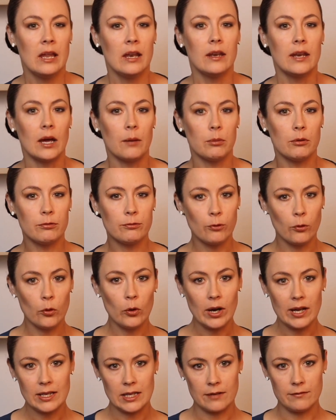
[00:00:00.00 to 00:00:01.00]
Now before
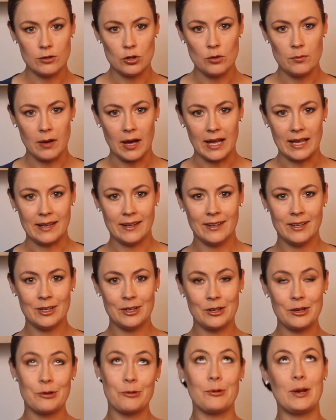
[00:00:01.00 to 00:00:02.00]
I give you
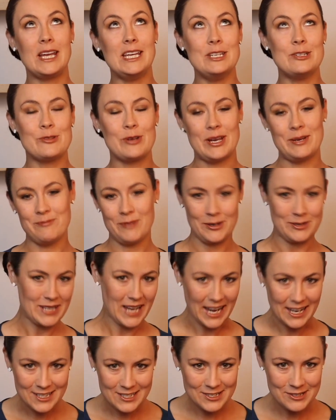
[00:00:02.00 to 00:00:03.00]
my Green Dream
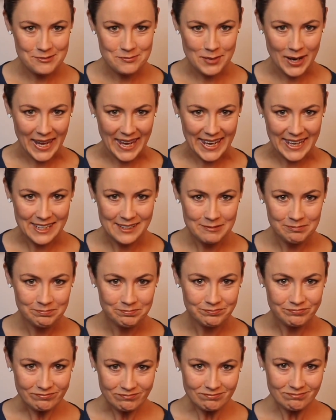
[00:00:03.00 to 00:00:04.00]
rotational plan,
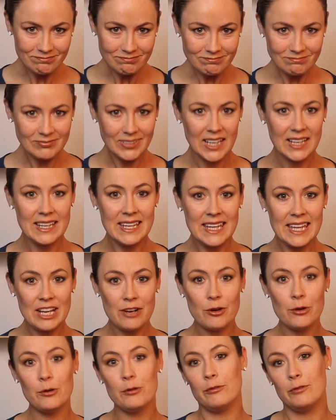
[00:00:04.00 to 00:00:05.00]
here
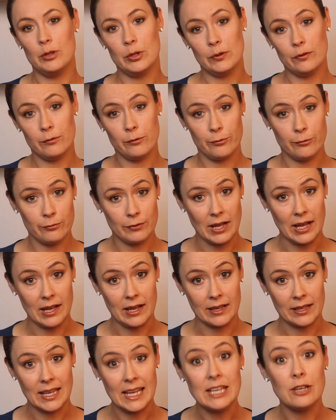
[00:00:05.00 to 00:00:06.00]
are a few
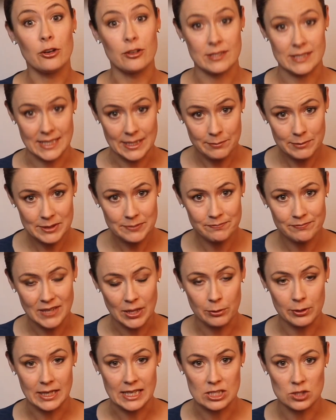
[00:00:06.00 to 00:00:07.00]
key concepts that
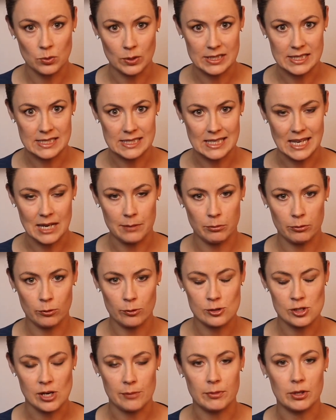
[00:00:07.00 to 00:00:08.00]
we need to understand before
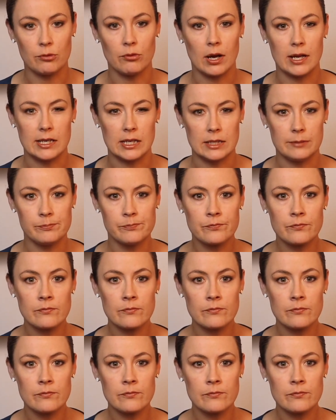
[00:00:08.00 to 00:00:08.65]
jumping right in.